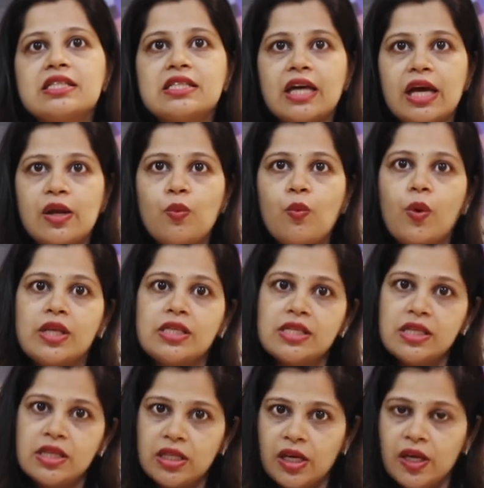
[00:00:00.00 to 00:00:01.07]
is done
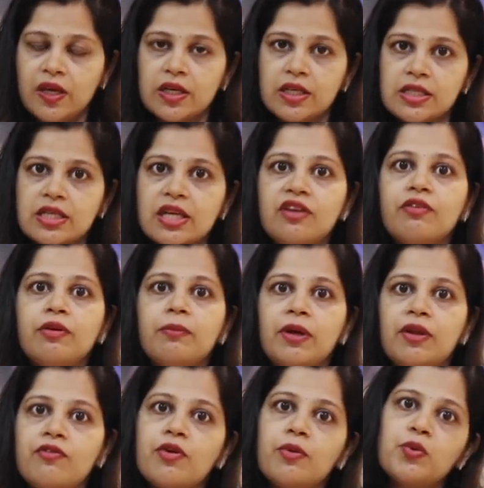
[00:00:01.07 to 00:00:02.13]
once in 3 years in
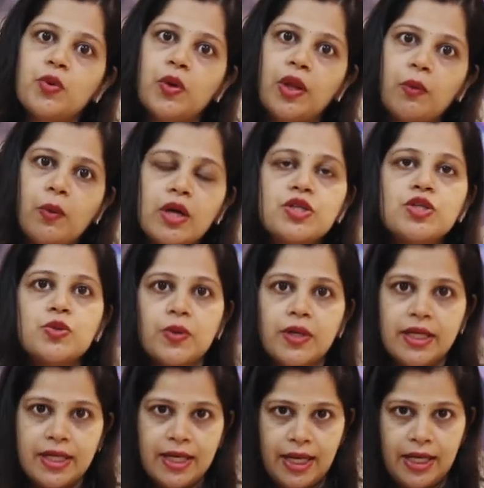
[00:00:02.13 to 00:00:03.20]
women from 21 to
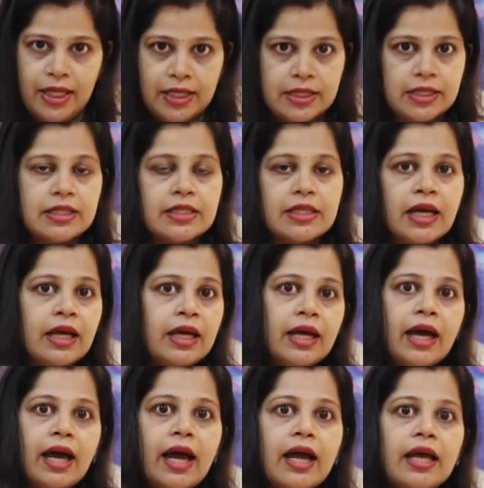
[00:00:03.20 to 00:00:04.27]
29 years.
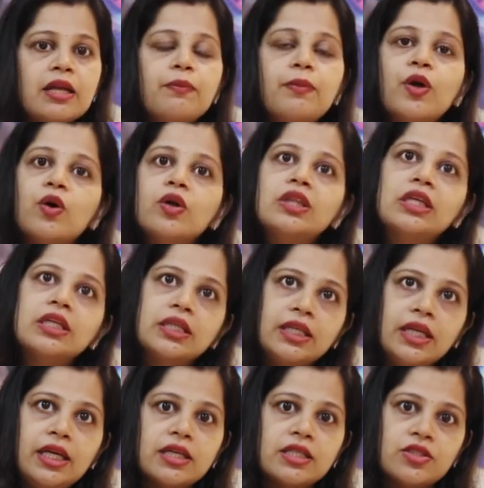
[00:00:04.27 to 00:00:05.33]
And beyond
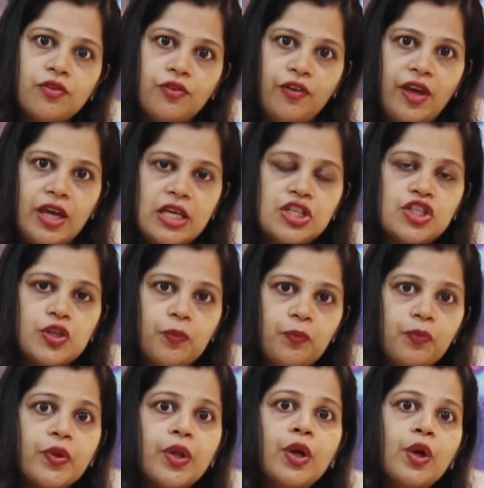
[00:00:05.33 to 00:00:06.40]
30 years of age,
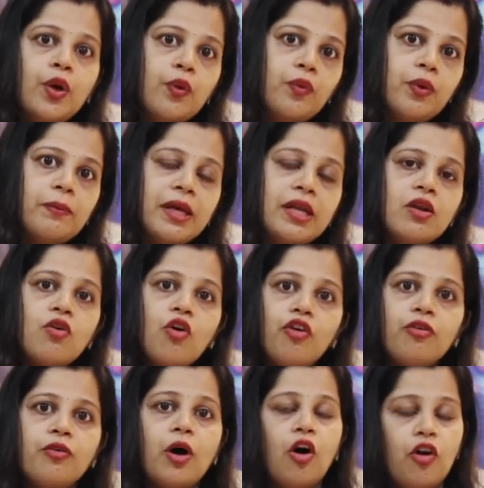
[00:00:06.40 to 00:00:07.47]
women are
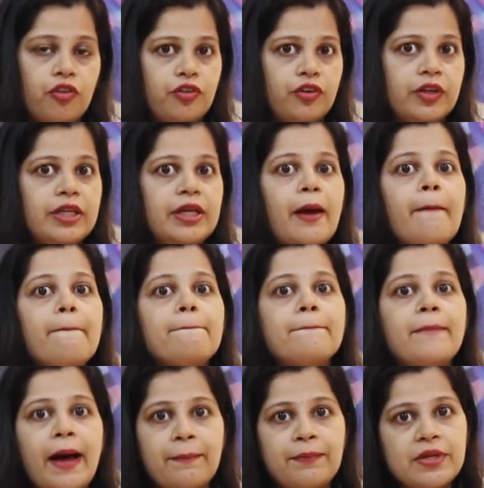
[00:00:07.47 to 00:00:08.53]
offered
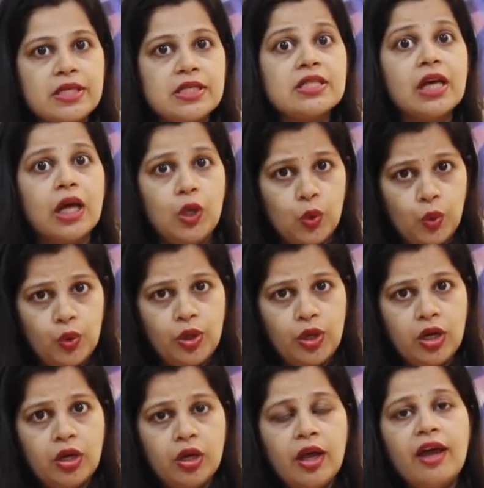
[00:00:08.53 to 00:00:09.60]
Pap test alone
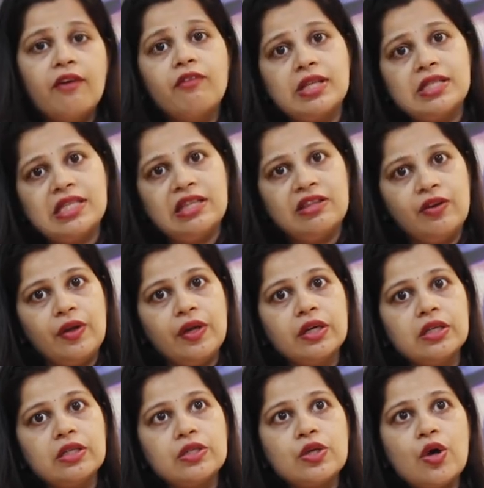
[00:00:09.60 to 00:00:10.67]
once in 3
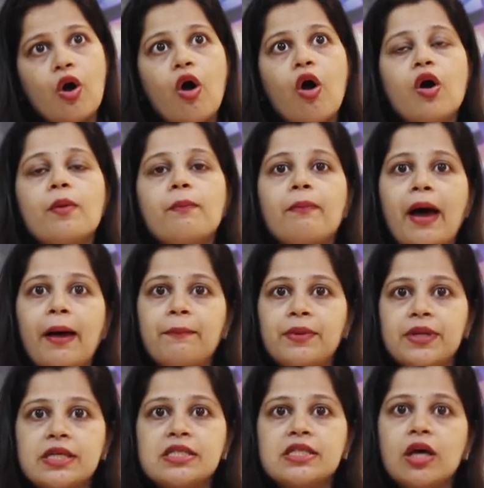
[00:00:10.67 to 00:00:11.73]
years or
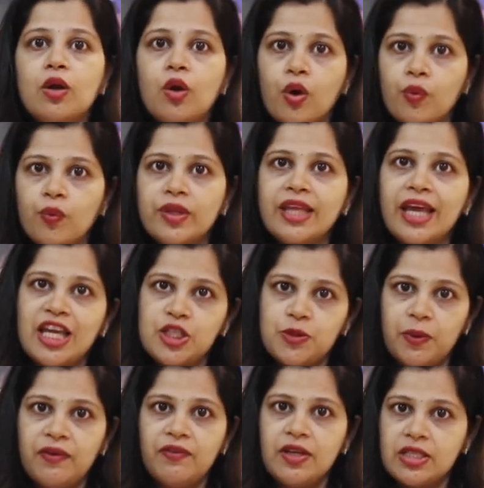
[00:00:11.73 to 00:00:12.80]
Pap test along with
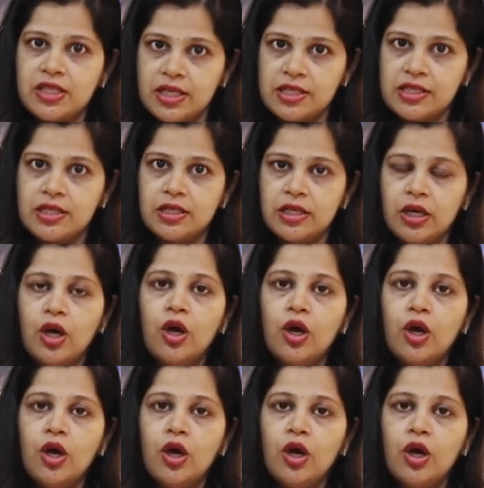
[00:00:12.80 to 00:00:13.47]
HPV test,